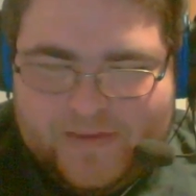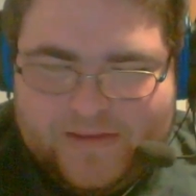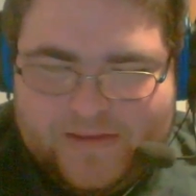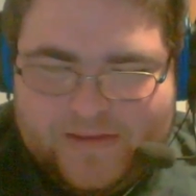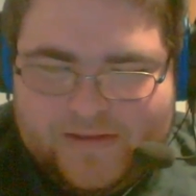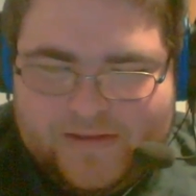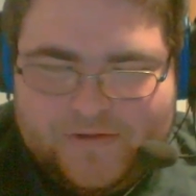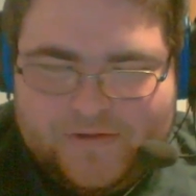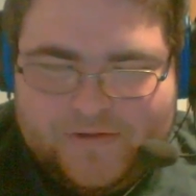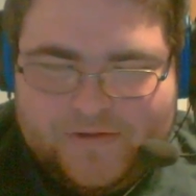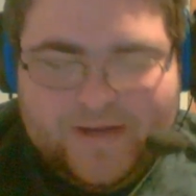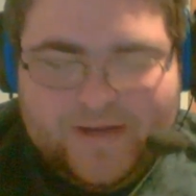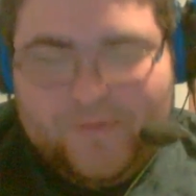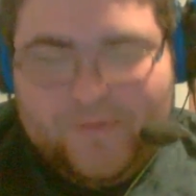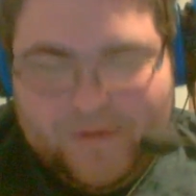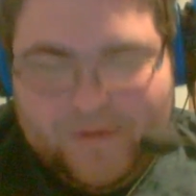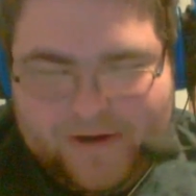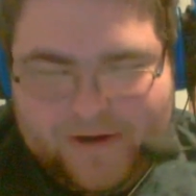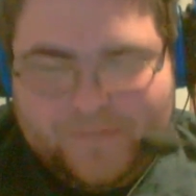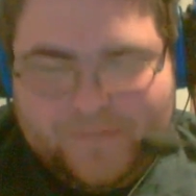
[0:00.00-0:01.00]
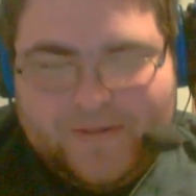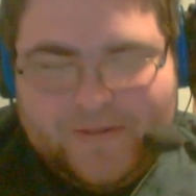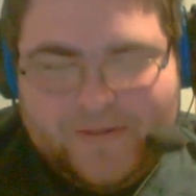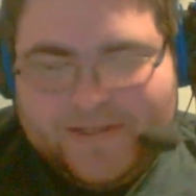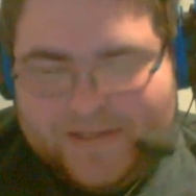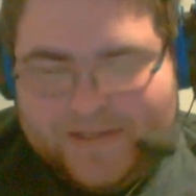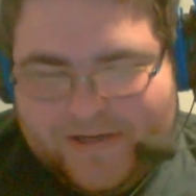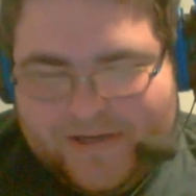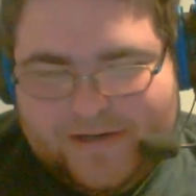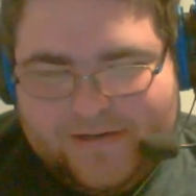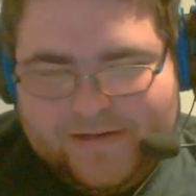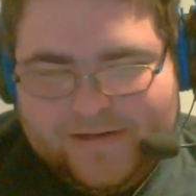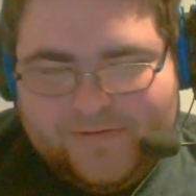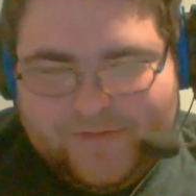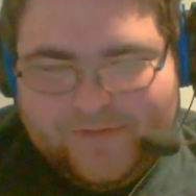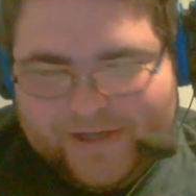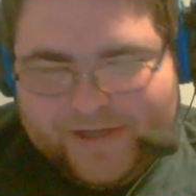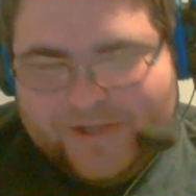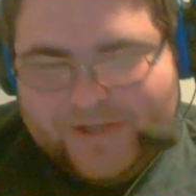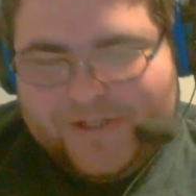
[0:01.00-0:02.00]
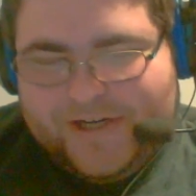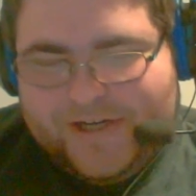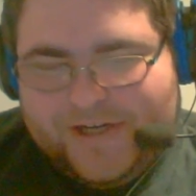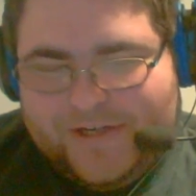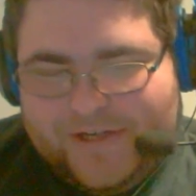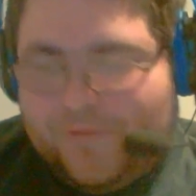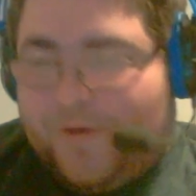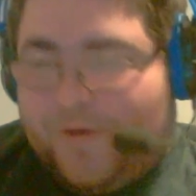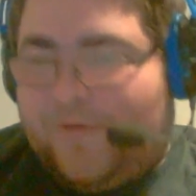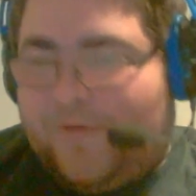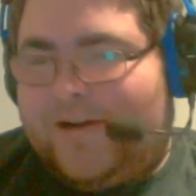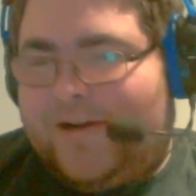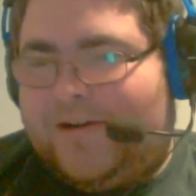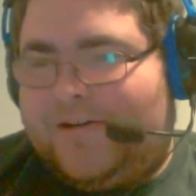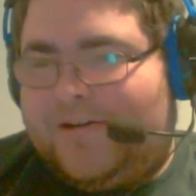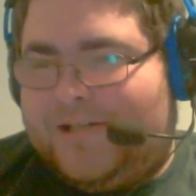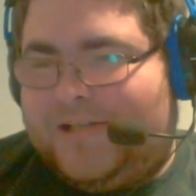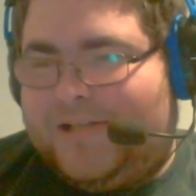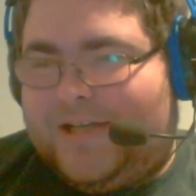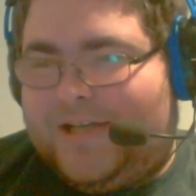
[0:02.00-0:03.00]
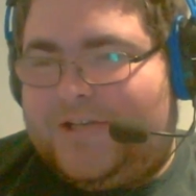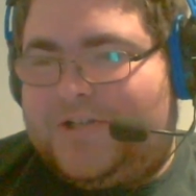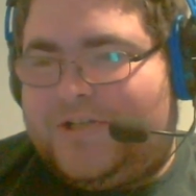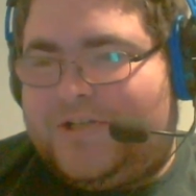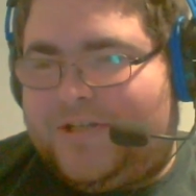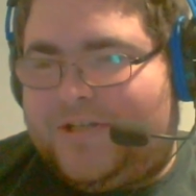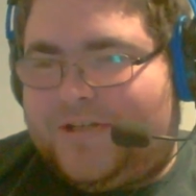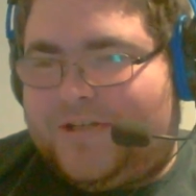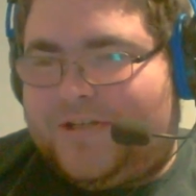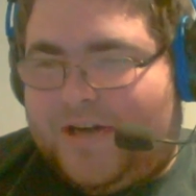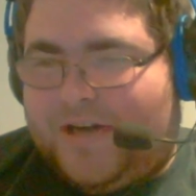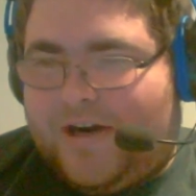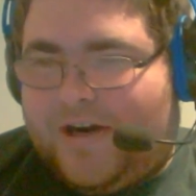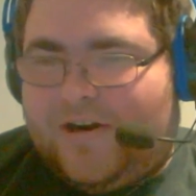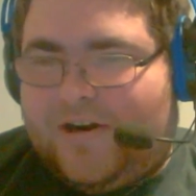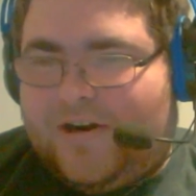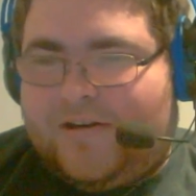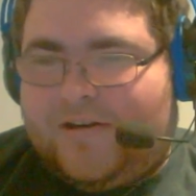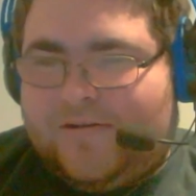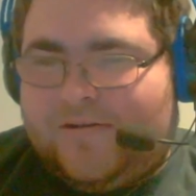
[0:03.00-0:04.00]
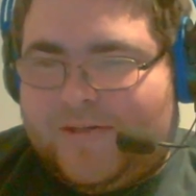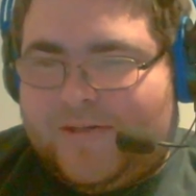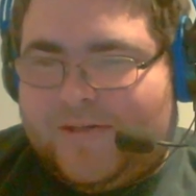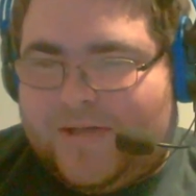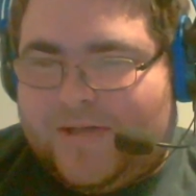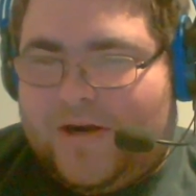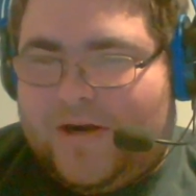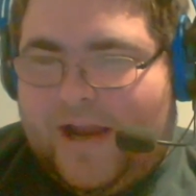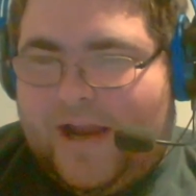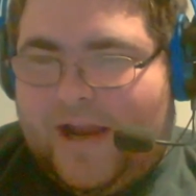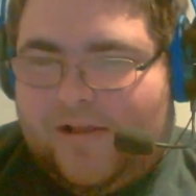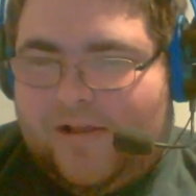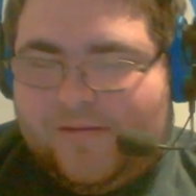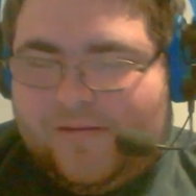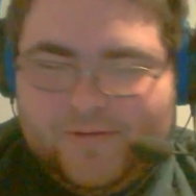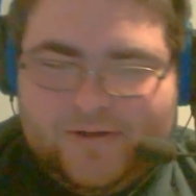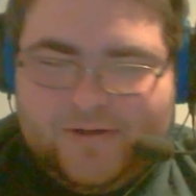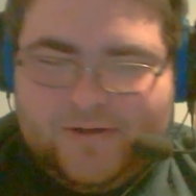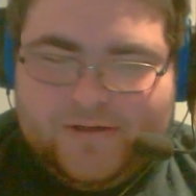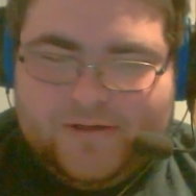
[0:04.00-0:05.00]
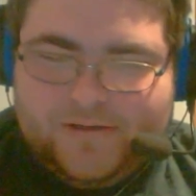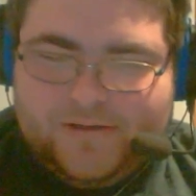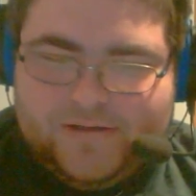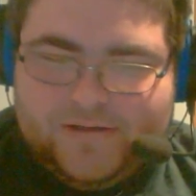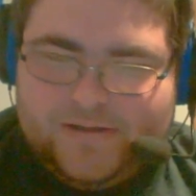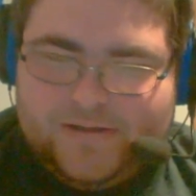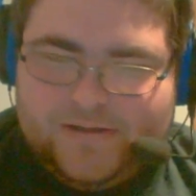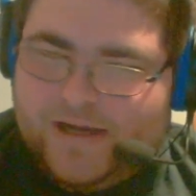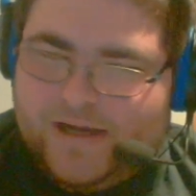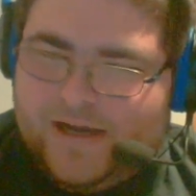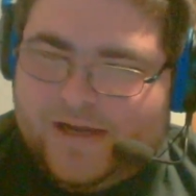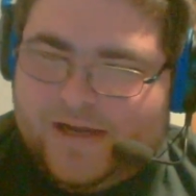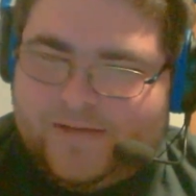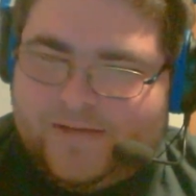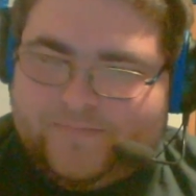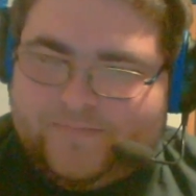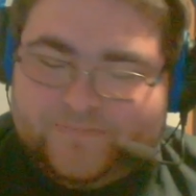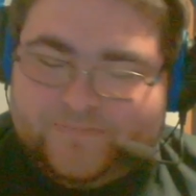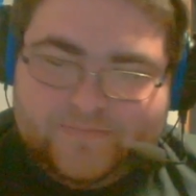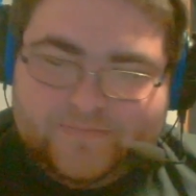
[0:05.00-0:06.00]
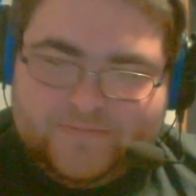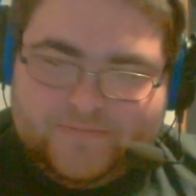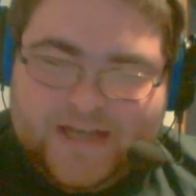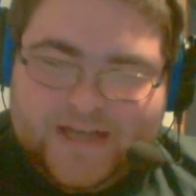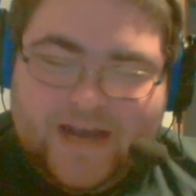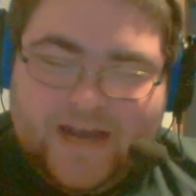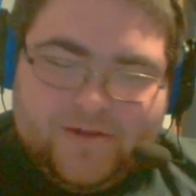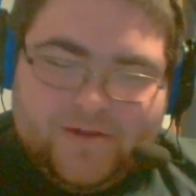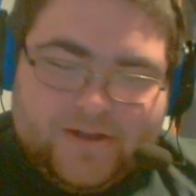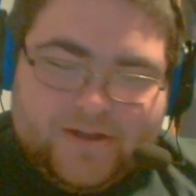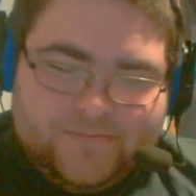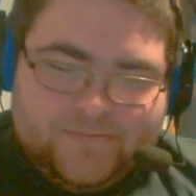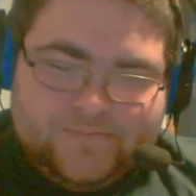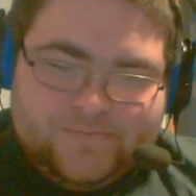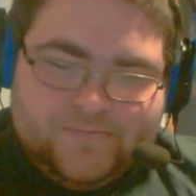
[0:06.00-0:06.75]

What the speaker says: don't get me wrong, Pete Dunne, Ricochet, and the War Raiders each are star caliber talent.